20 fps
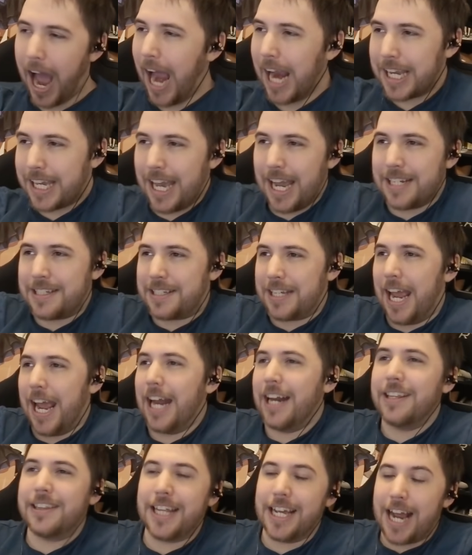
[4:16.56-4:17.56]
I can't
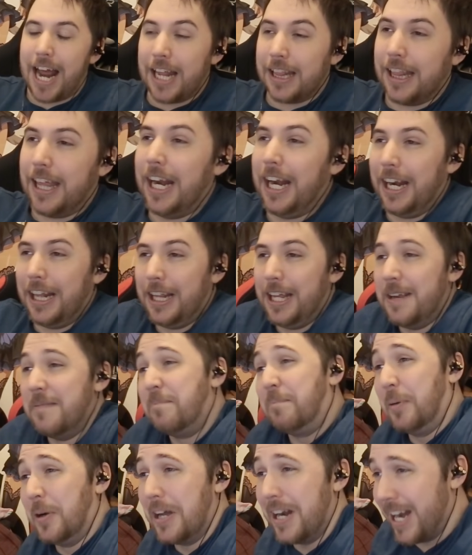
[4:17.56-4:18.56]
say anything. I
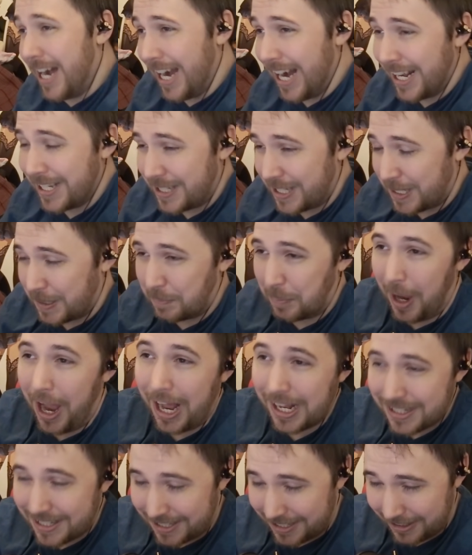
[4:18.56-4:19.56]
literally put in a
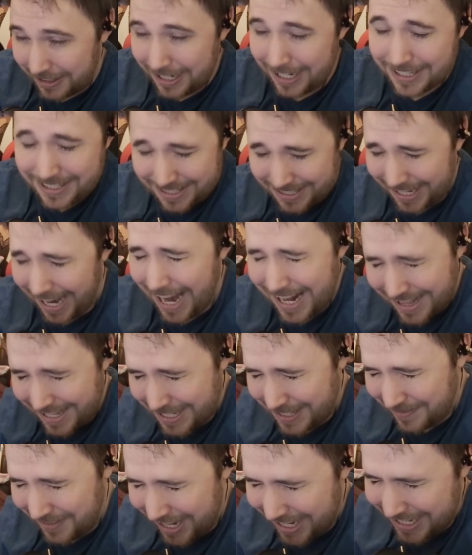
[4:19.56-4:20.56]
sponsored inside
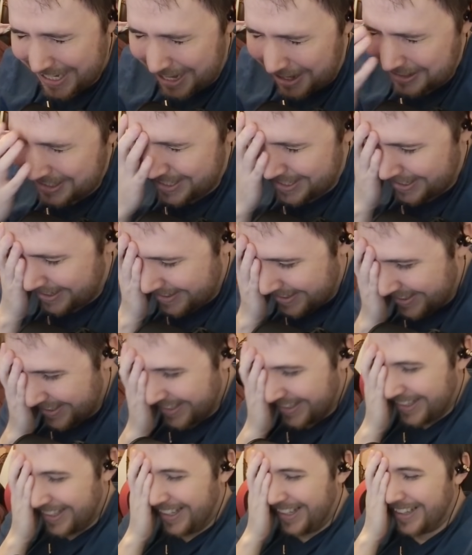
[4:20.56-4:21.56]
this video too,
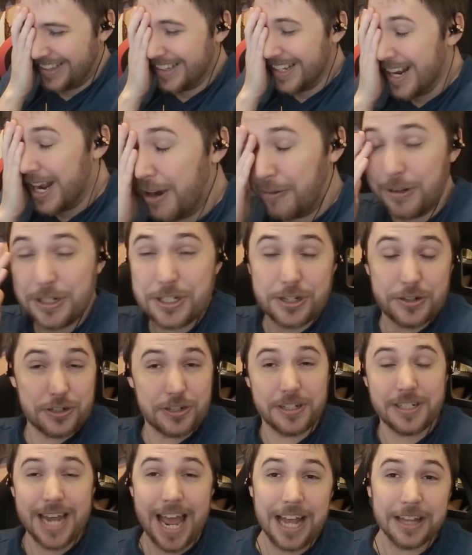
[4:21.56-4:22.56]
which you
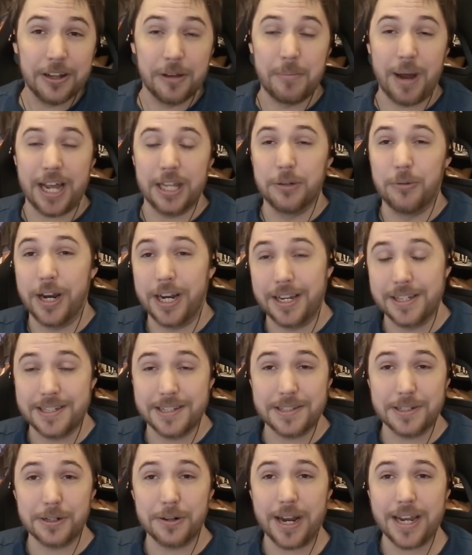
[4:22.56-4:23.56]
should download, by the way, because
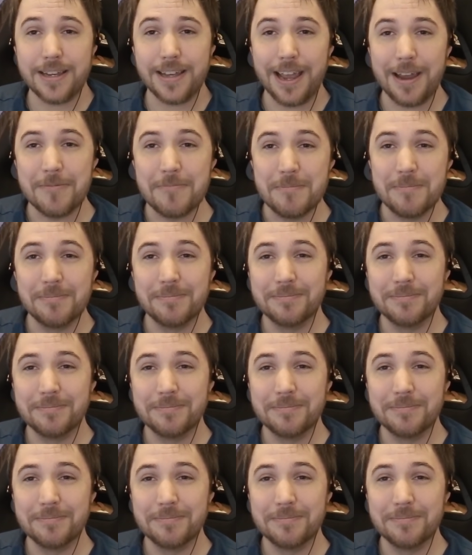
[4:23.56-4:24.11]
it's a great game.